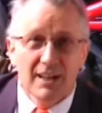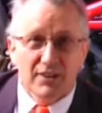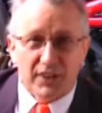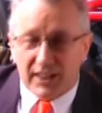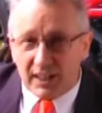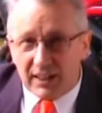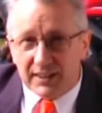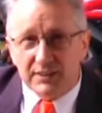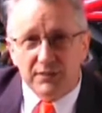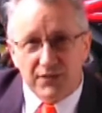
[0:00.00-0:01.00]
The
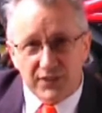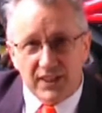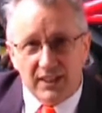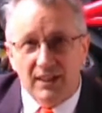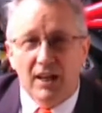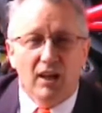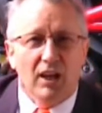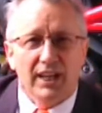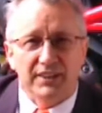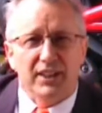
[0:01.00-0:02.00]
kind of thing,
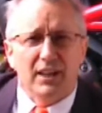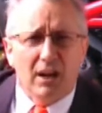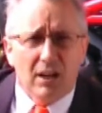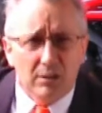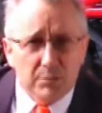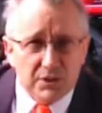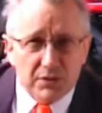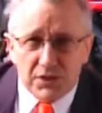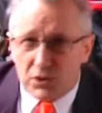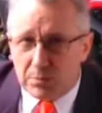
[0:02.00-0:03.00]
like the arms of
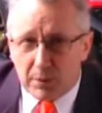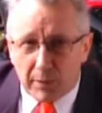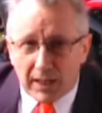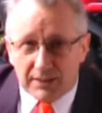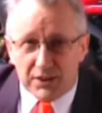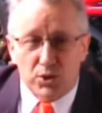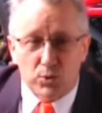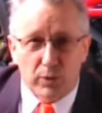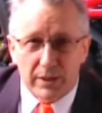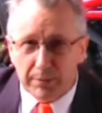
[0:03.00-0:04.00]
Superman
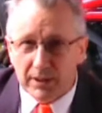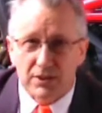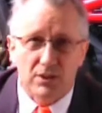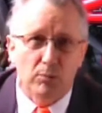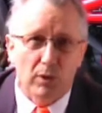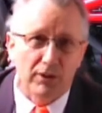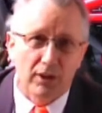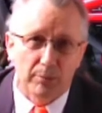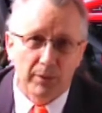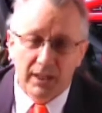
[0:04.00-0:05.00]
sweeping someone
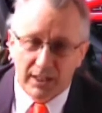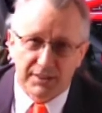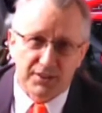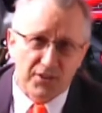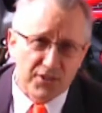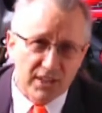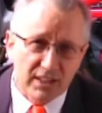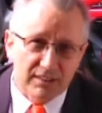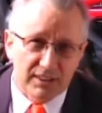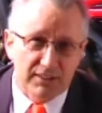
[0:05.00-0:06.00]
up, is the
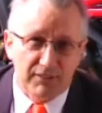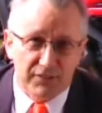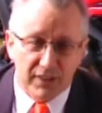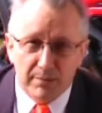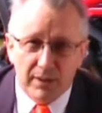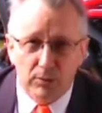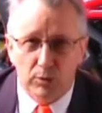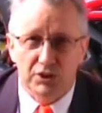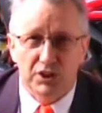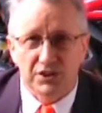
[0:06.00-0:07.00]
thing that a female
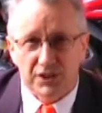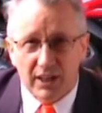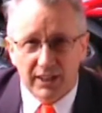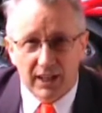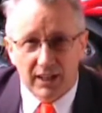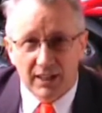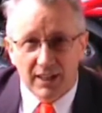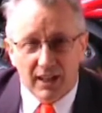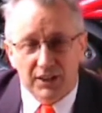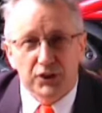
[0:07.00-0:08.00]
would desire,
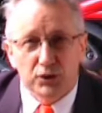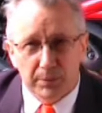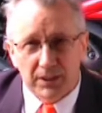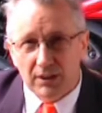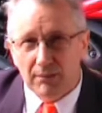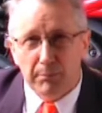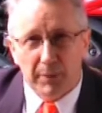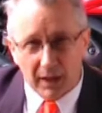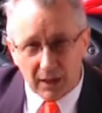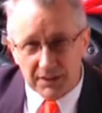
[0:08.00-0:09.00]
and you become
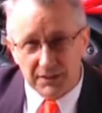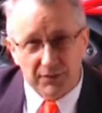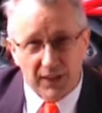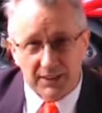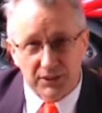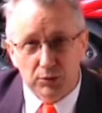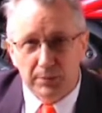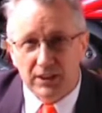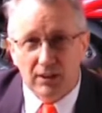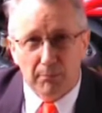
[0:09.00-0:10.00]
part of that. You
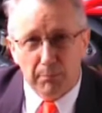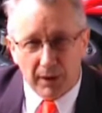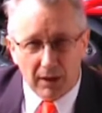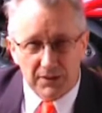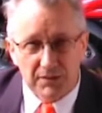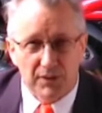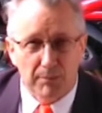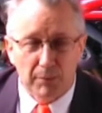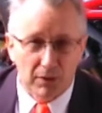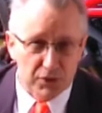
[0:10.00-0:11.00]
become part of the
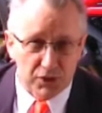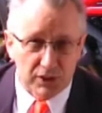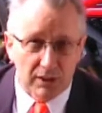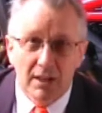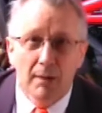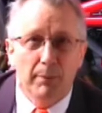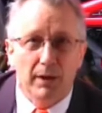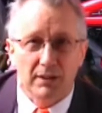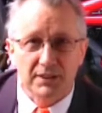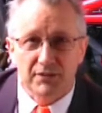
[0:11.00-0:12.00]
monster,
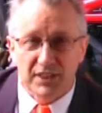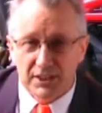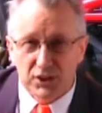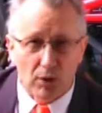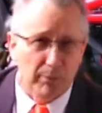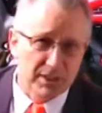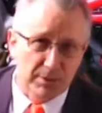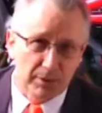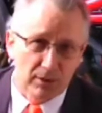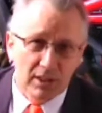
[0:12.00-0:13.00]
part of the
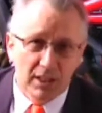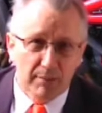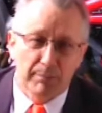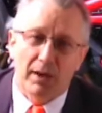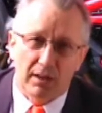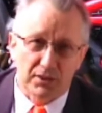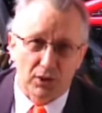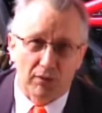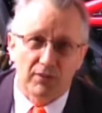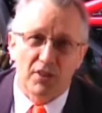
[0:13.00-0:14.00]
indomitable, part
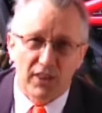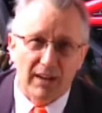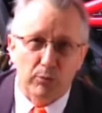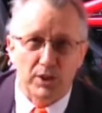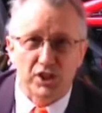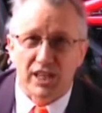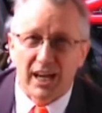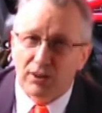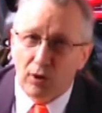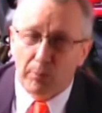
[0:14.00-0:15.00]
of that which
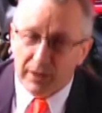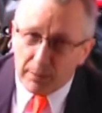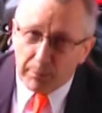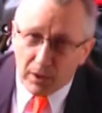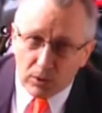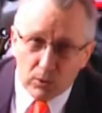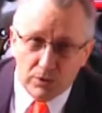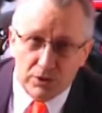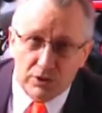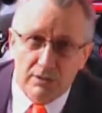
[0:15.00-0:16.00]
cannot be
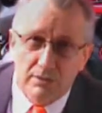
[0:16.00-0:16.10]
opposed.